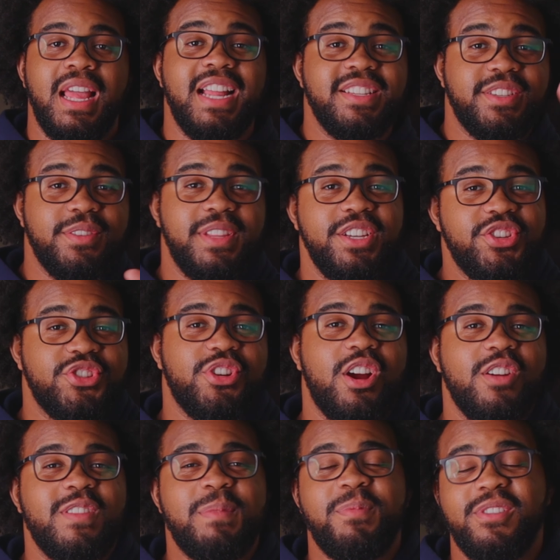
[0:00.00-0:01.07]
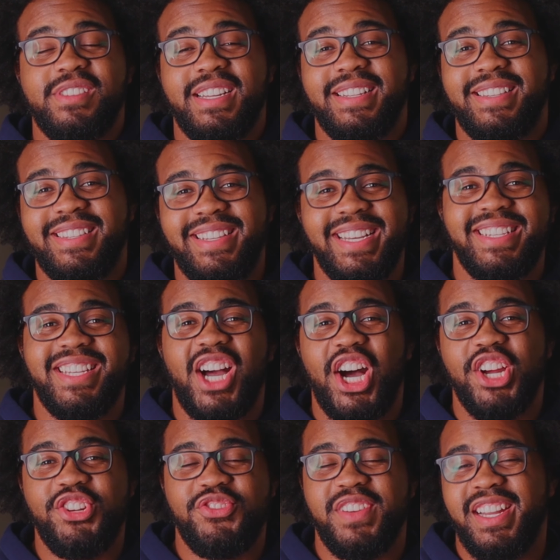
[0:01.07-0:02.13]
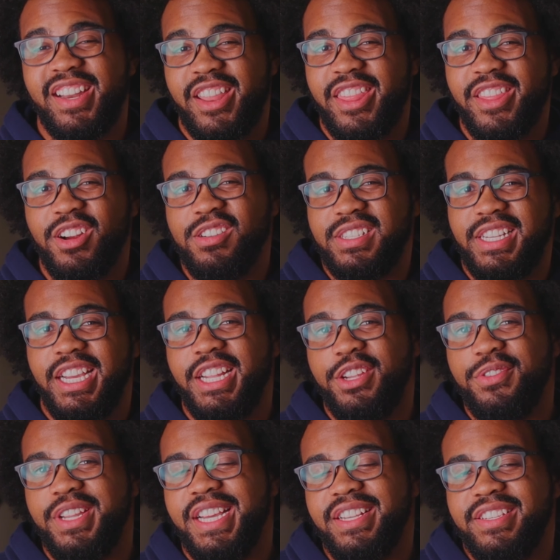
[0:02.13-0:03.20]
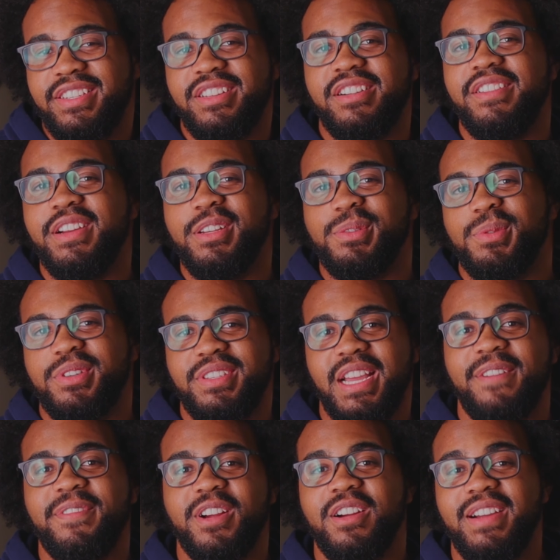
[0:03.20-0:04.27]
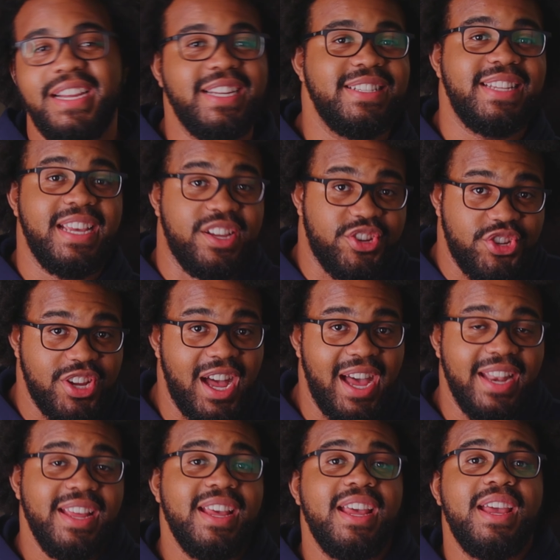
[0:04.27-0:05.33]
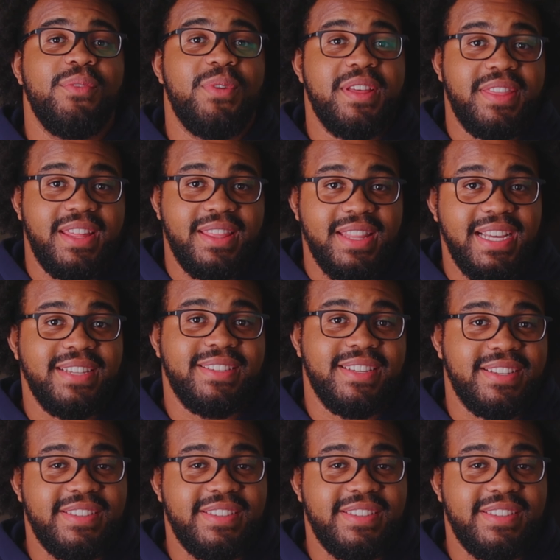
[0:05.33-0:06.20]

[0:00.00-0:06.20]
And so this chart represents 613 unique scenarios where Steph Curry can take a shot with at least a